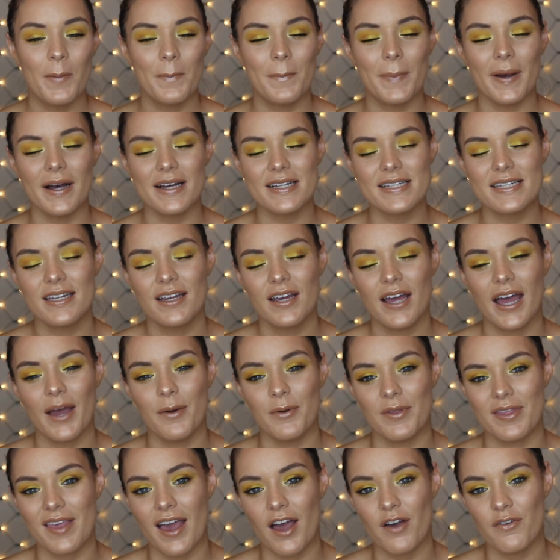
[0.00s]
But
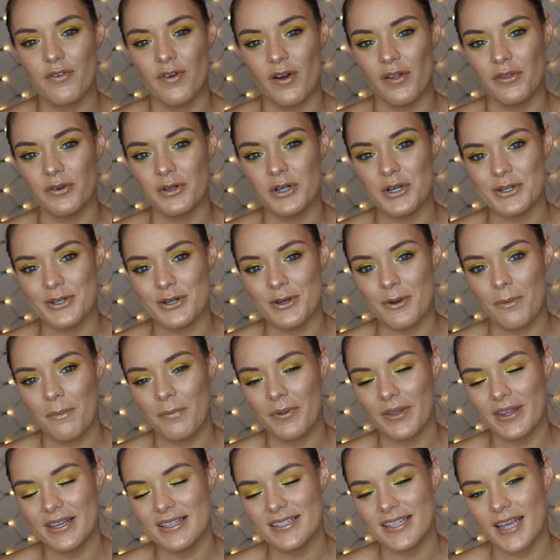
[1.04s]
without further ado,
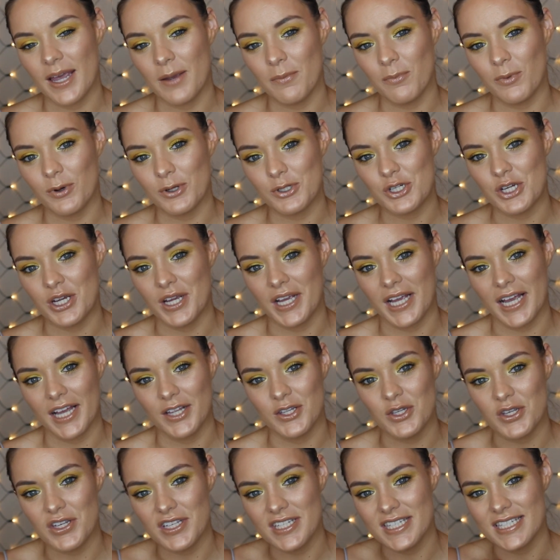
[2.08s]
please keep watching
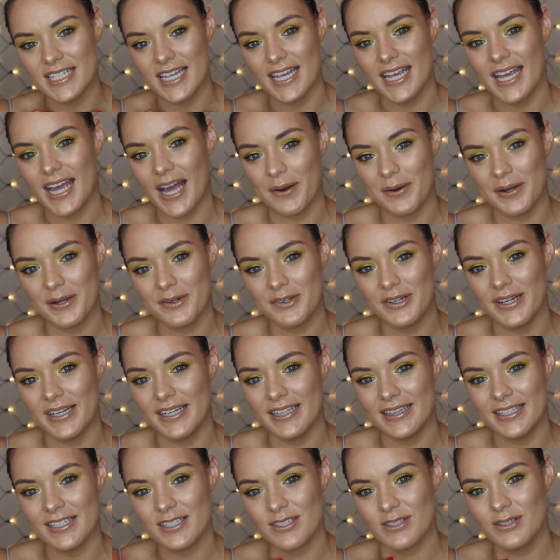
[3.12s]
and you can see how I
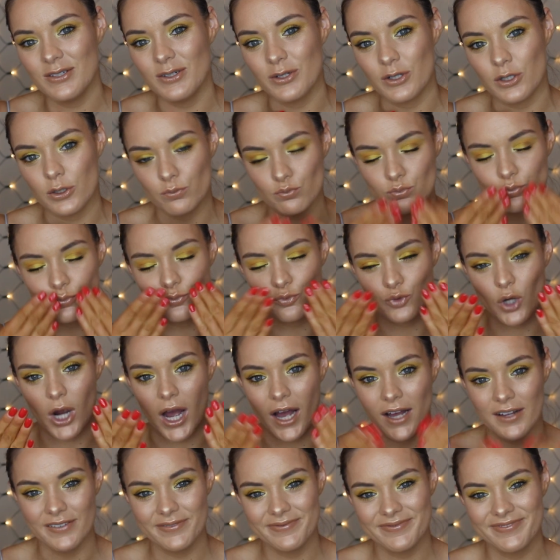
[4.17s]
created this look.
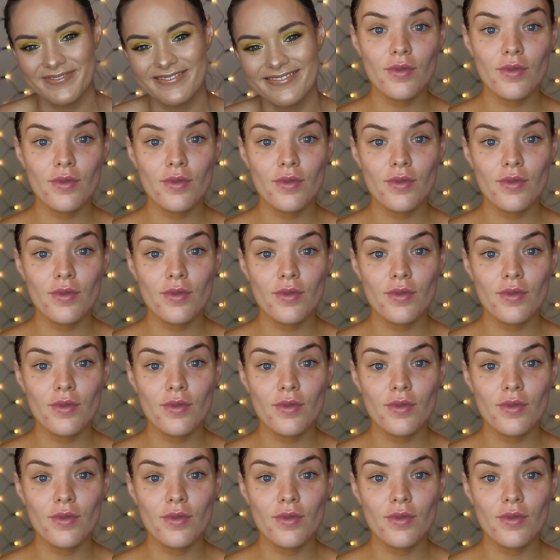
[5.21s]
Mwah!